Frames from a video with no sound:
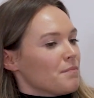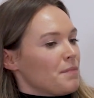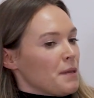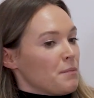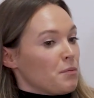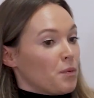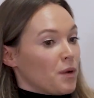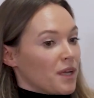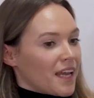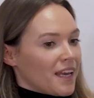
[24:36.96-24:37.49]

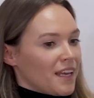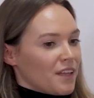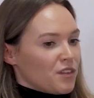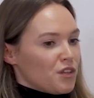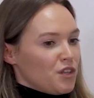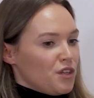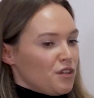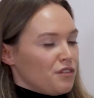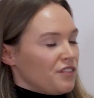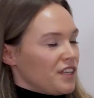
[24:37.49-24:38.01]
people were getting the
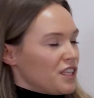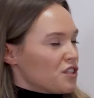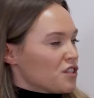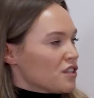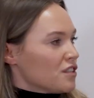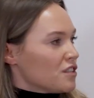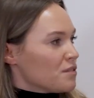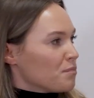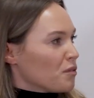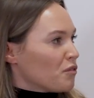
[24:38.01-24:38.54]
new
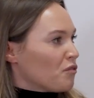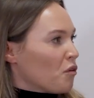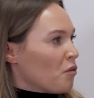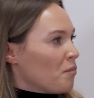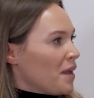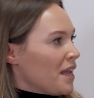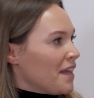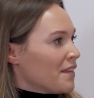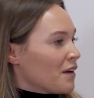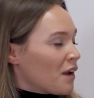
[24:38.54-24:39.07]
features before
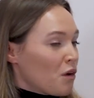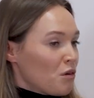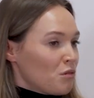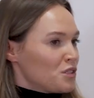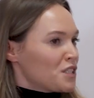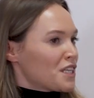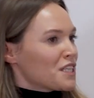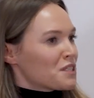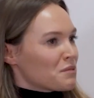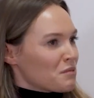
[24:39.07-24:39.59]
me, and they're like,
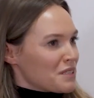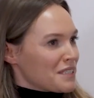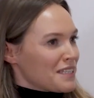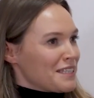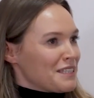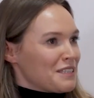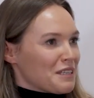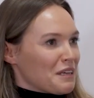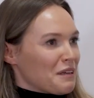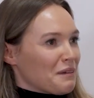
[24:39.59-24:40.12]
"Oh, Jess, what does
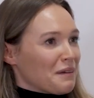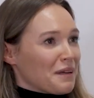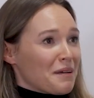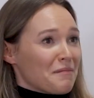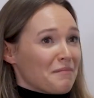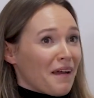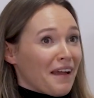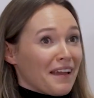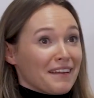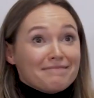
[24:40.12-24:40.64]
this do?" And
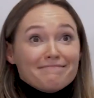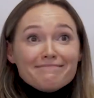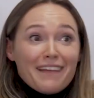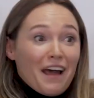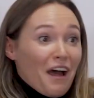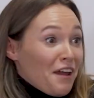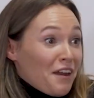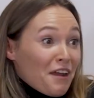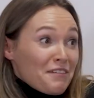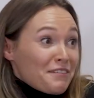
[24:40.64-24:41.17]
I'm like,
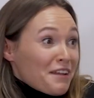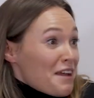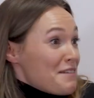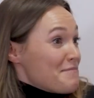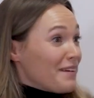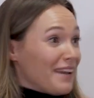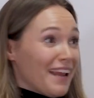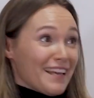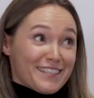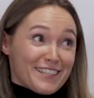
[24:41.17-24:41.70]
"I don't know,
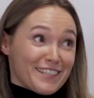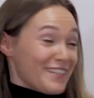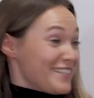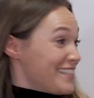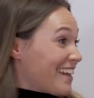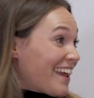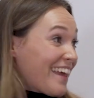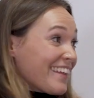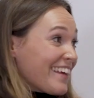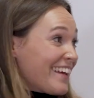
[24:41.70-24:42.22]
but let's do it
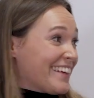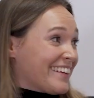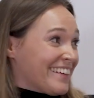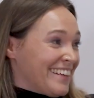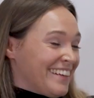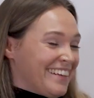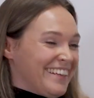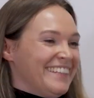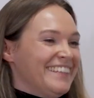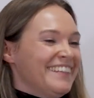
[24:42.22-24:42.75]

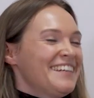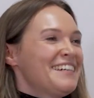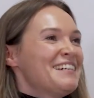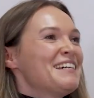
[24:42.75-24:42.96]
together."